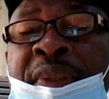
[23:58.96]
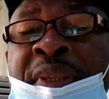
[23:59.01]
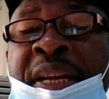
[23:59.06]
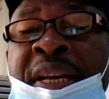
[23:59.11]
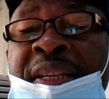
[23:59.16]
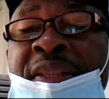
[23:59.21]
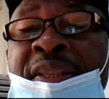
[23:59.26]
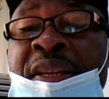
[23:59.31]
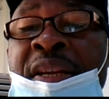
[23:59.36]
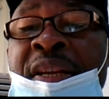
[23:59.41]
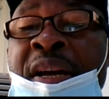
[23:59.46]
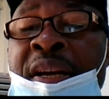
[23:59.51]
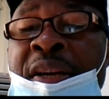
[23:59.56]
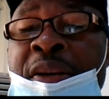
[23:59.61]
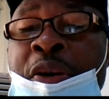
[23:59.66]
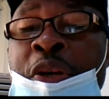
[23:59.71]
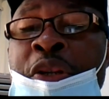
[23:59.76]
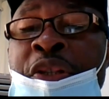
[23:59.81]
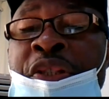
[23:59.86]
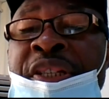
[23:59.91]
that are
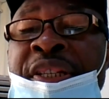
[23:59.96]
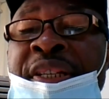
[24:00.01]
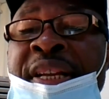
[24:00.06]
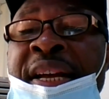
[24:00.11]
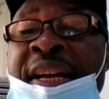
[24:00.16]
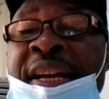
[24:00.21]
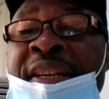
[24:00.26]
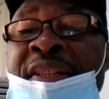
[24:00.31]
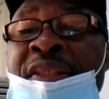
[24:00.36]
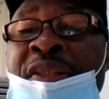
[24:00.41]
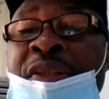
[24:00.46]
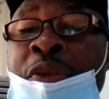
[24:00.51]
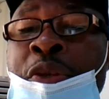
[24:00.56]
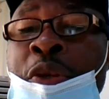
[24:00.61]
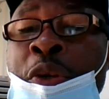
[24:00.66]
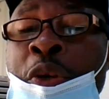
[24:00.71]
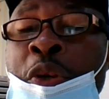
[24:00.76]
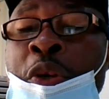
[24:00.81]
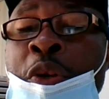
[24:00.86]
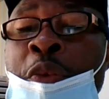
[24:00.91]
considered
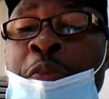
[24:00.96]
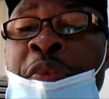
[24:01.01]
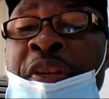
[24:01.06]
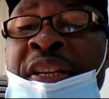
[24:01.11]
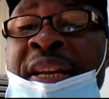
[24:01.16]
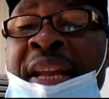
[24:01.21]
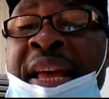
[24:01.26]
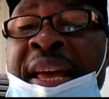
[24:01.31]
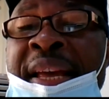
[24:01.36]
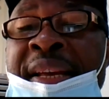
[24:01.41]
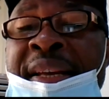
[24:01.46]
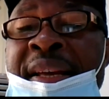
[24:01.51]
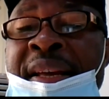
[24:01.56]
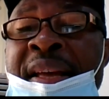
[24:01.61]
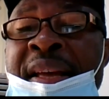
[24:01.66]
to be like